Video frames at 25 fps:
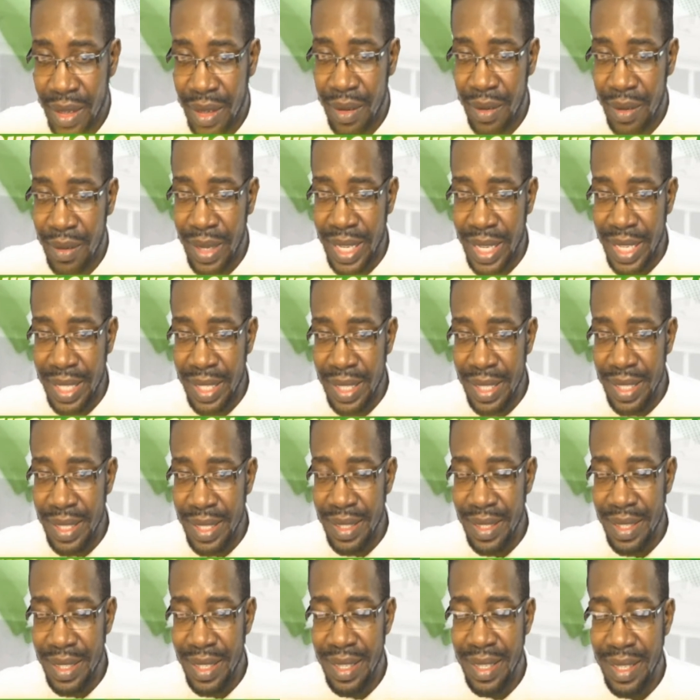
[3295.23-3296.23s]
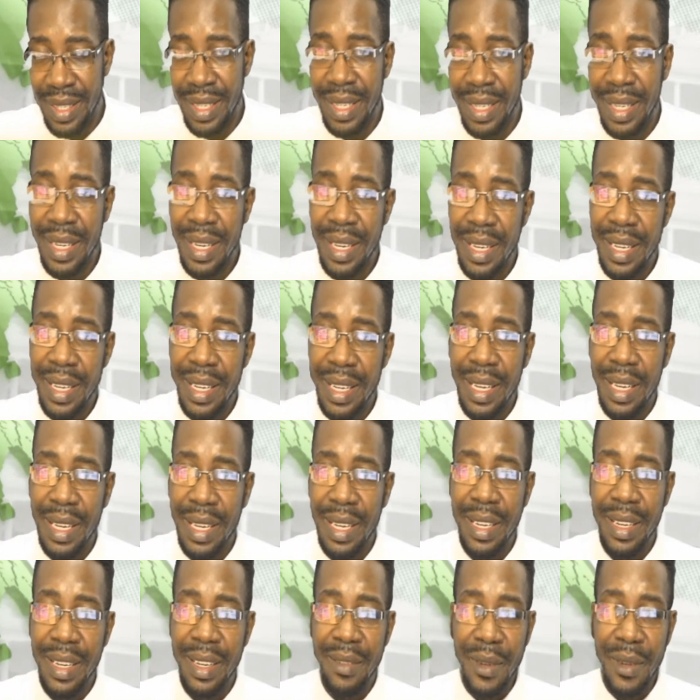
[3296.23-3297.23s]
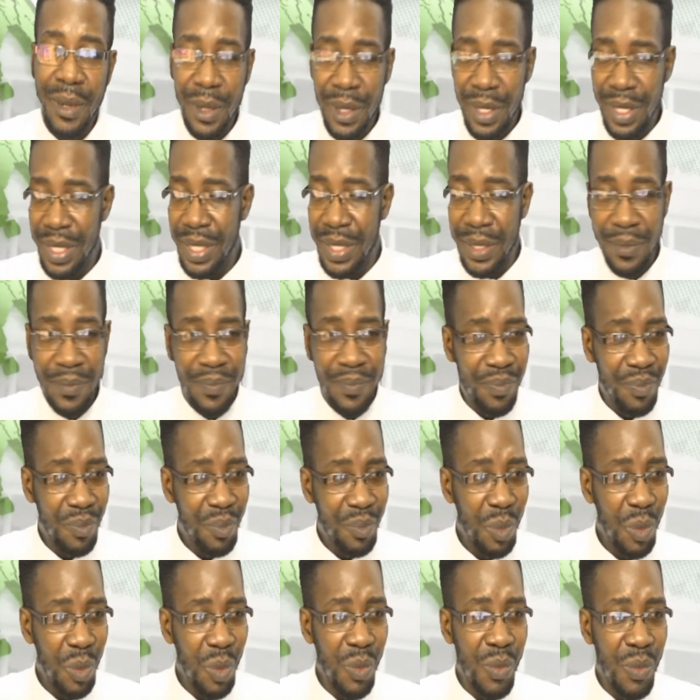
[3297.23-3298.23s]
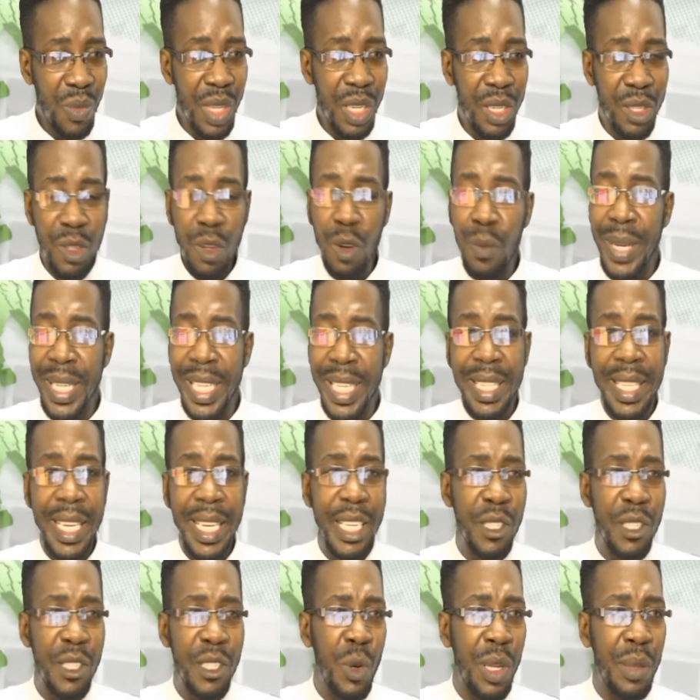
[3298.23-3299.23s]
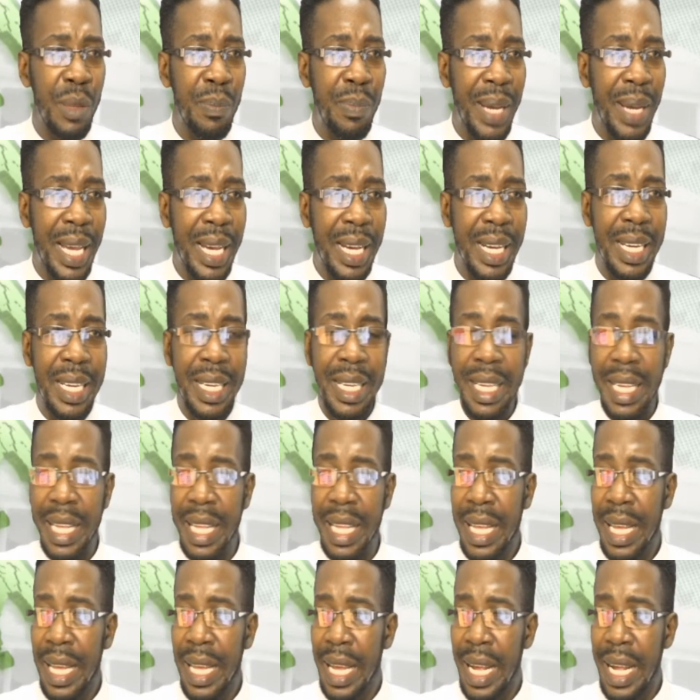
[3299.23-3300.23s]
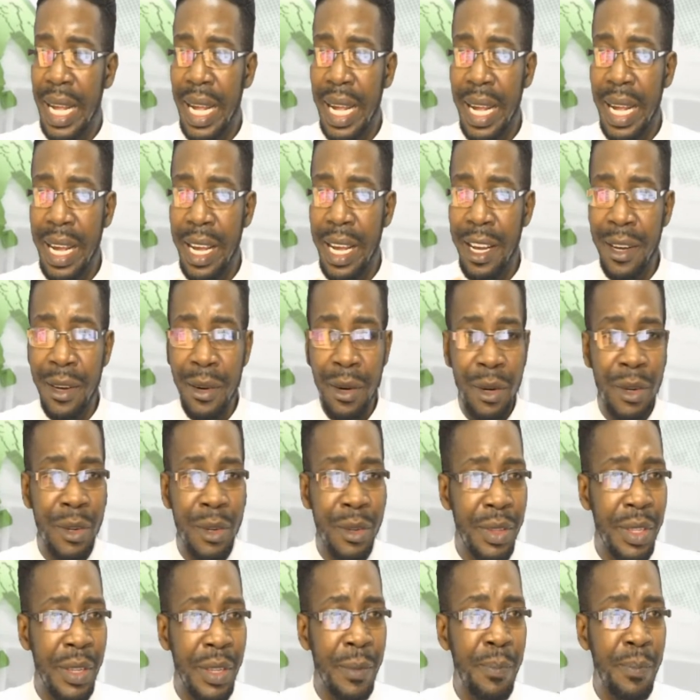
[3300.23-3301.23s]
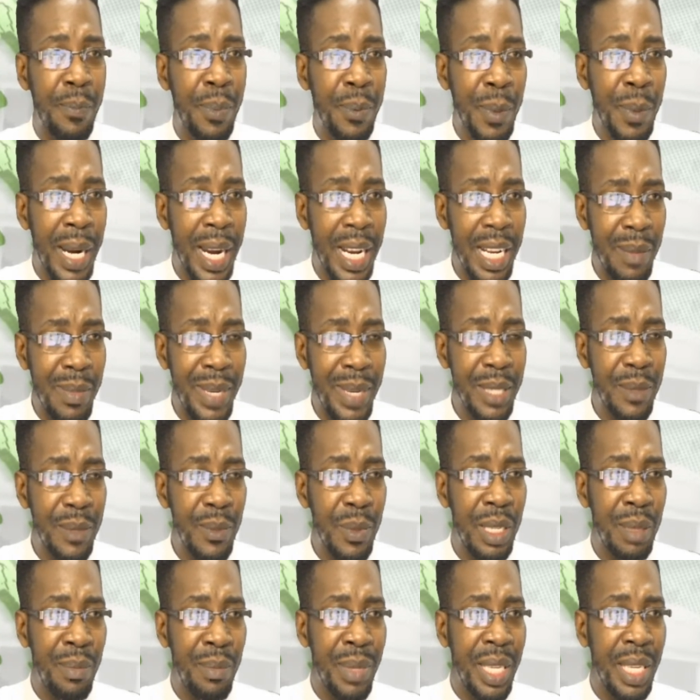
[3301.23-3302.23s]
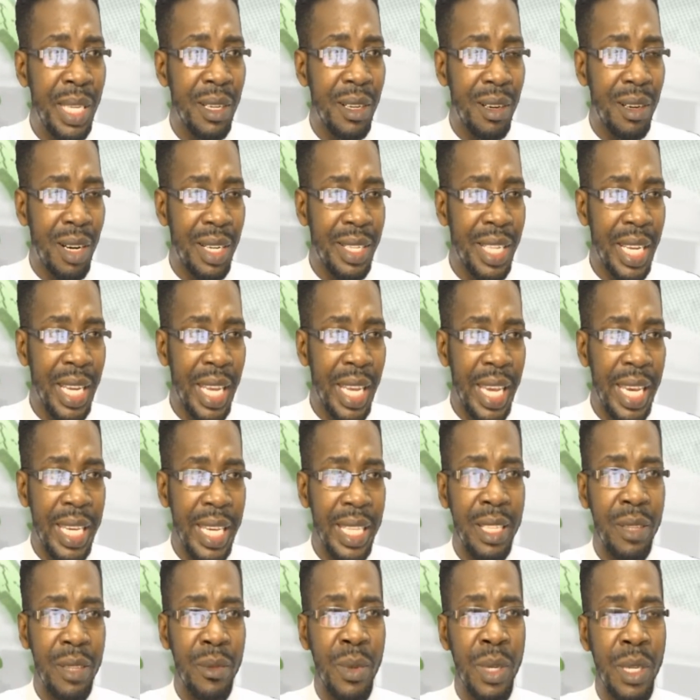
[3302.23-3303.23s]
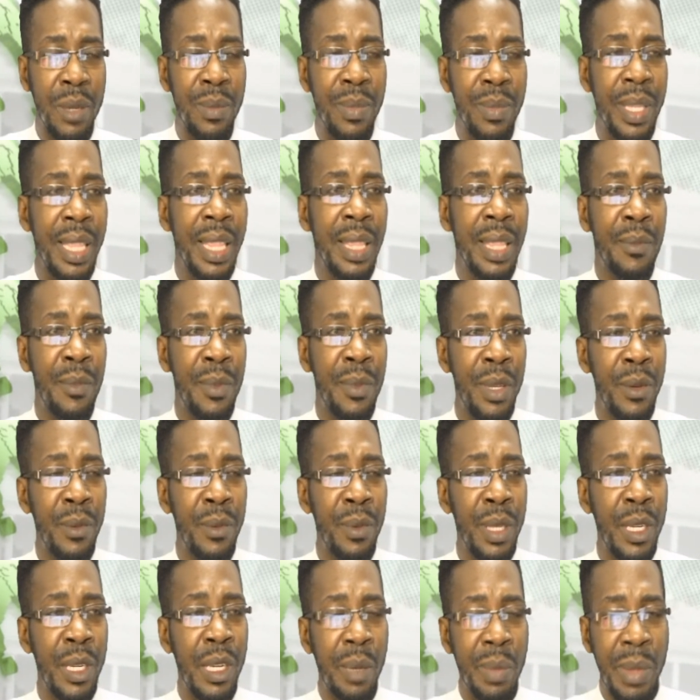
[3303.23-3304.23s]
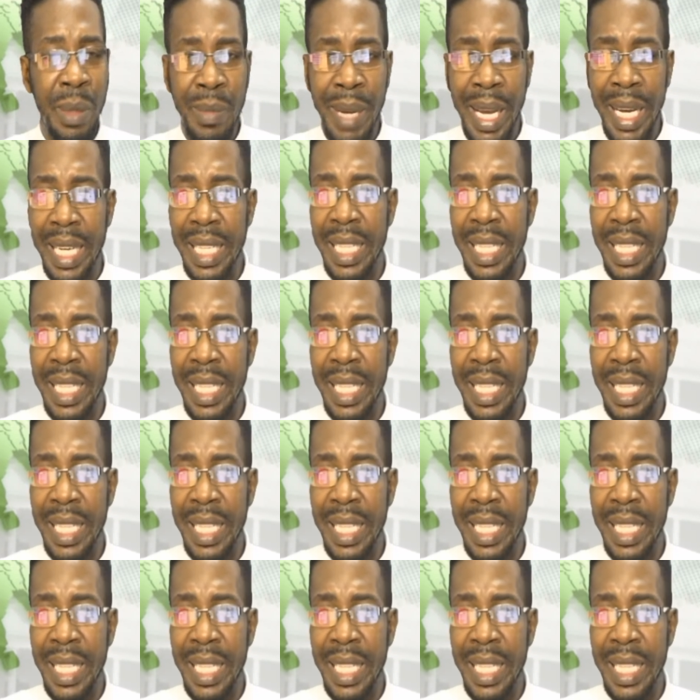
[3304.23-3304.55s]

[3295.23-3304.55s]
Right? Folks, so many things to unpack. The parliament will be on again, and we will be coming back a